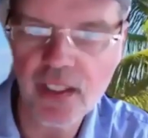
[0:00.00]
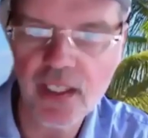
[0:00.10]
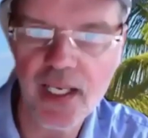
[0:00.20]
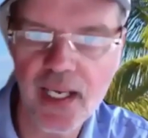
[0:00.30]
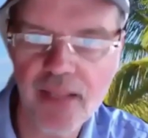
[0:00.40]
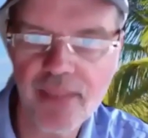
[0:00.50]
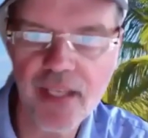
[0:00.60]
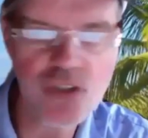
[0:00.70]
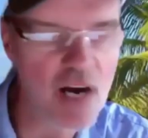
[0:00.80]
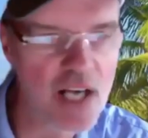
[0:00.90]
And
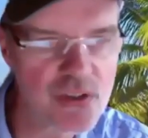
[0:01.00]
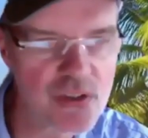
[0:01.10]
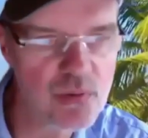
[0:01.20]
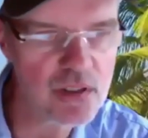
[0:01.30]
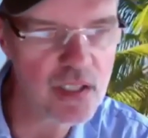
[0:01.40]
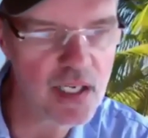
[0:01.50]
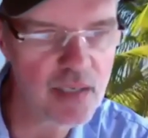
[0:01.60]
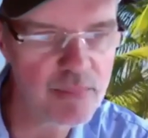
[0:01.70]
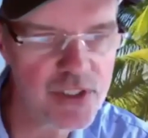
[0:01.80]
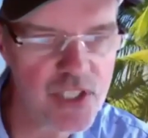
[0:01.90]
thanks, Rodger. We'll
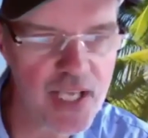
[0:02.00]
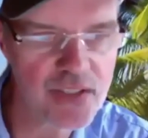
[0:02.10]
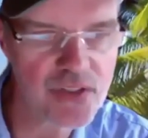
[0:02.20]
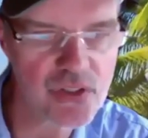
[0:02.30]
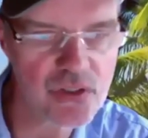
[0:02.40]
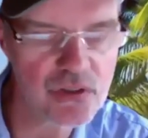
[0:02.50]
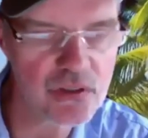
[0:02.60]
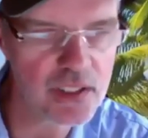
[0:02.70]
be chatting soon,